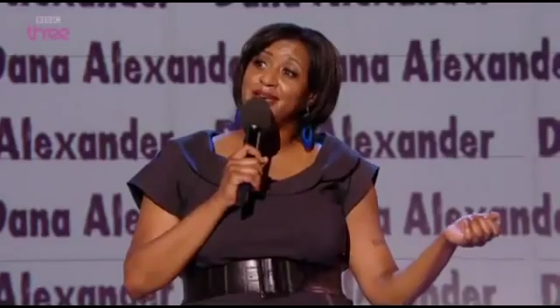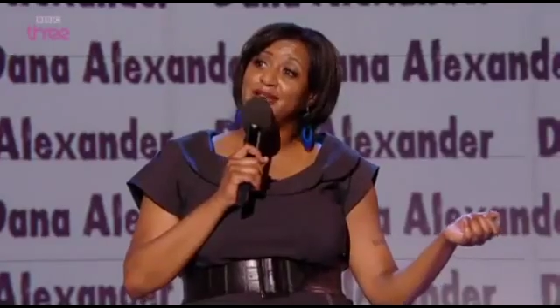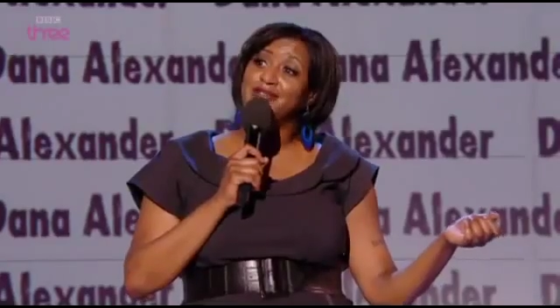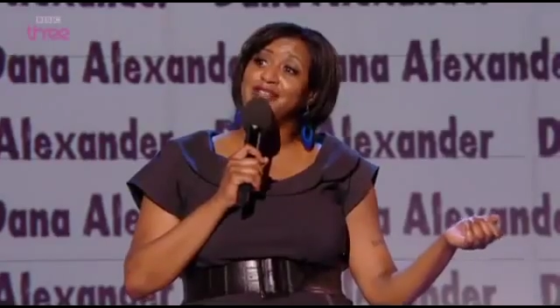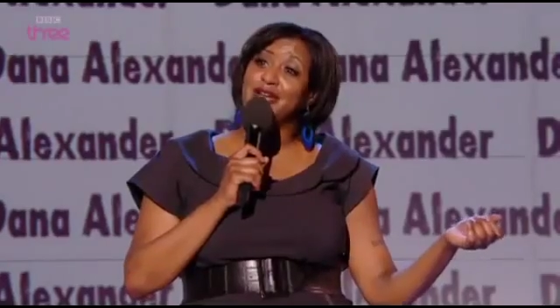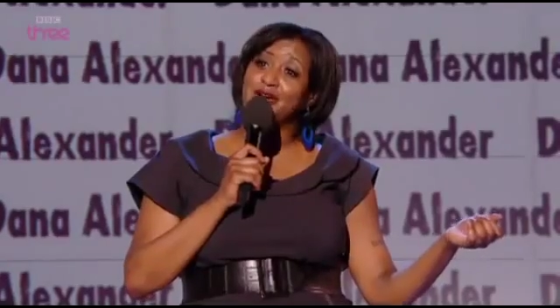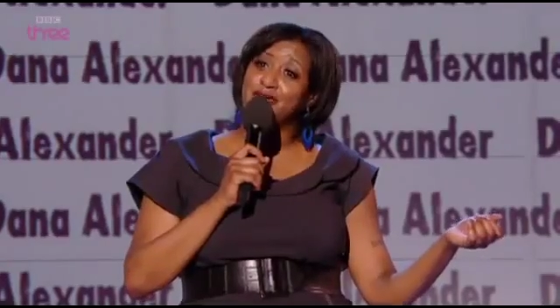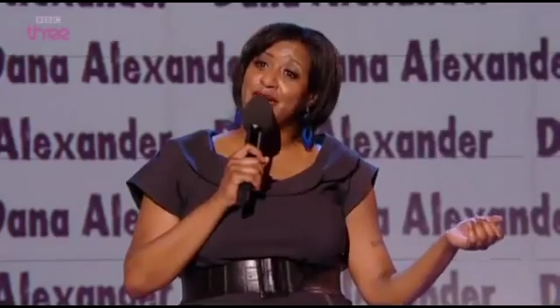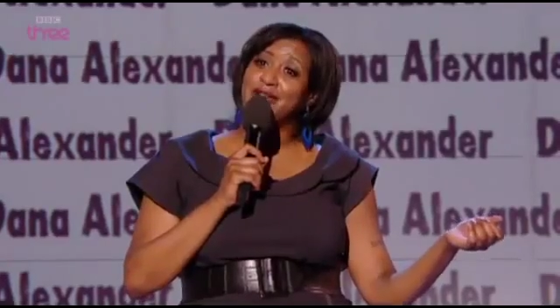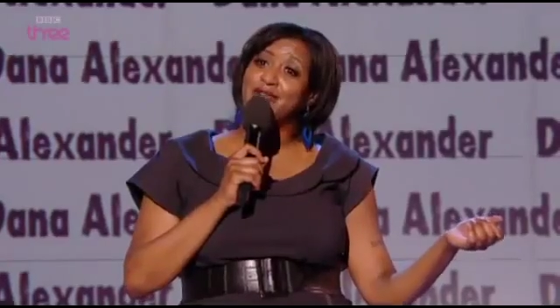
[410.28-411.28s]
You have to get
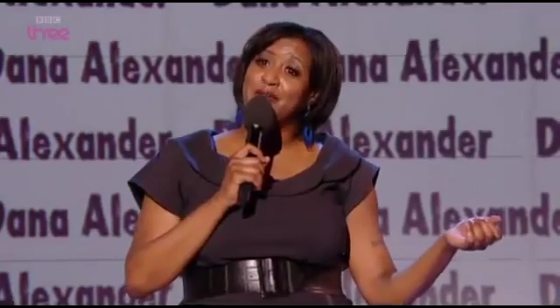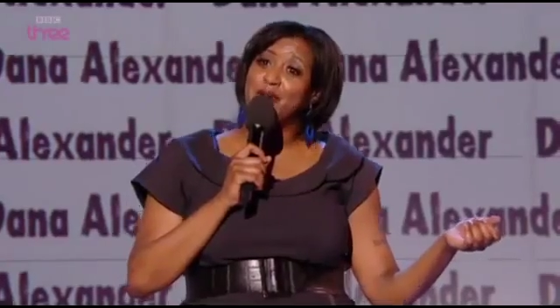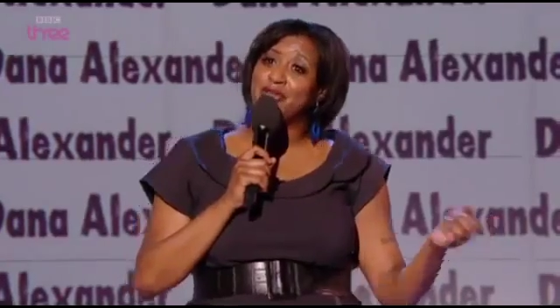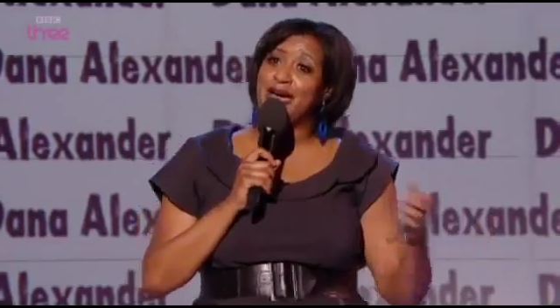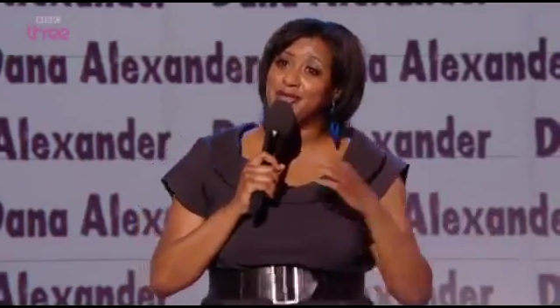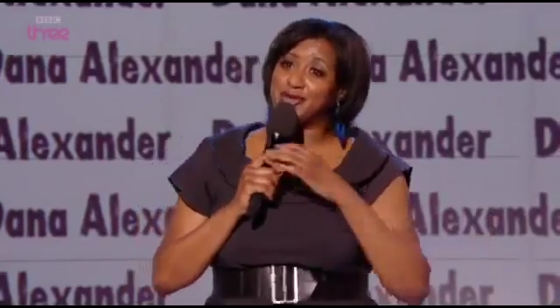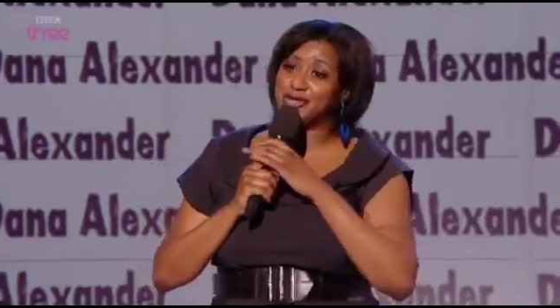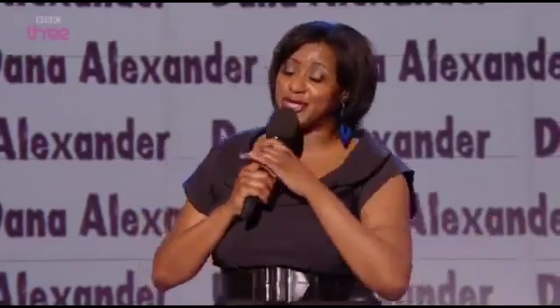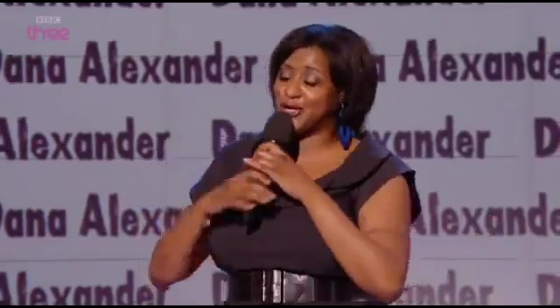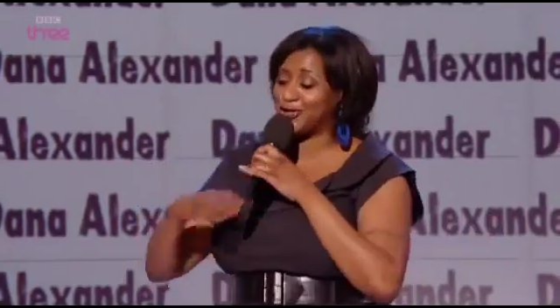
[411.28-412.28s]
creative about that. There's
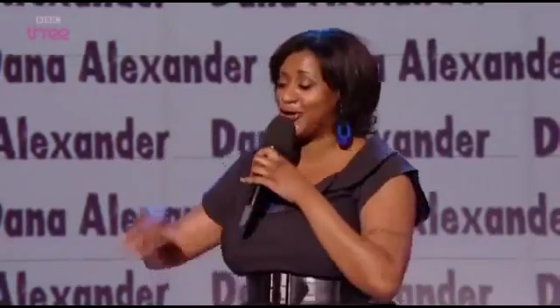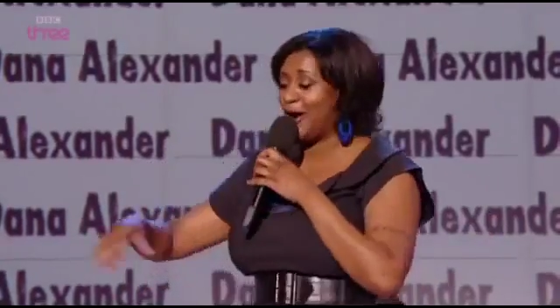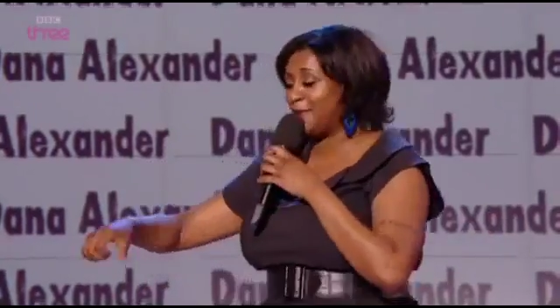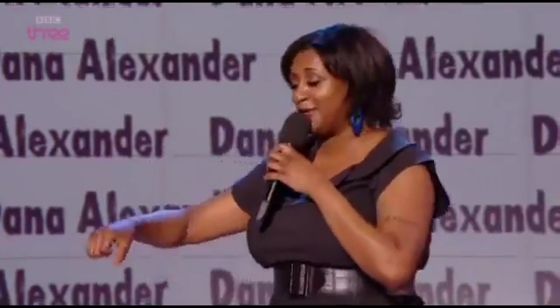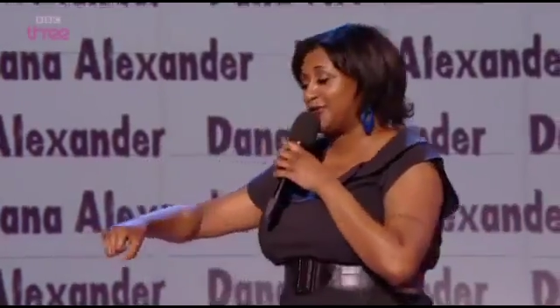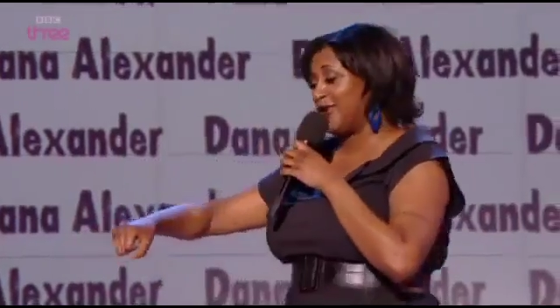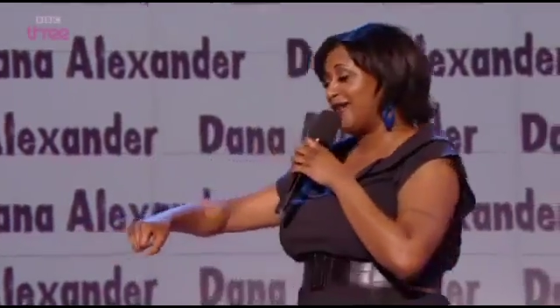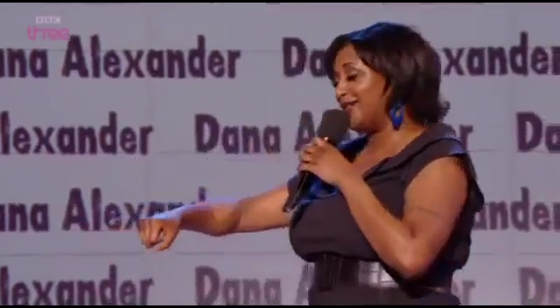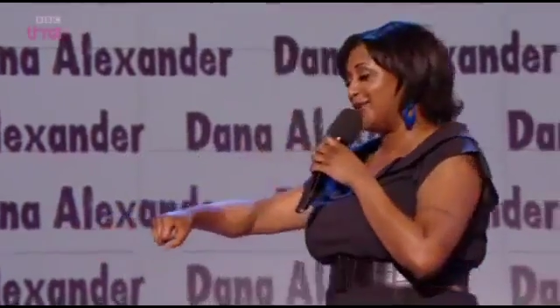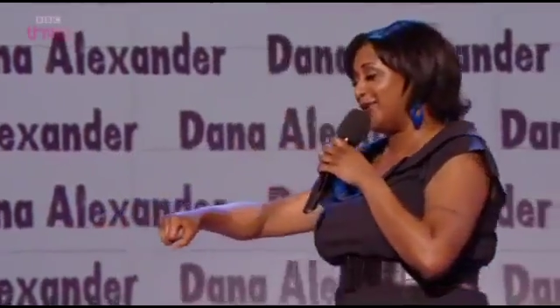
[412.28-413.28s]
just like a shopping trolley.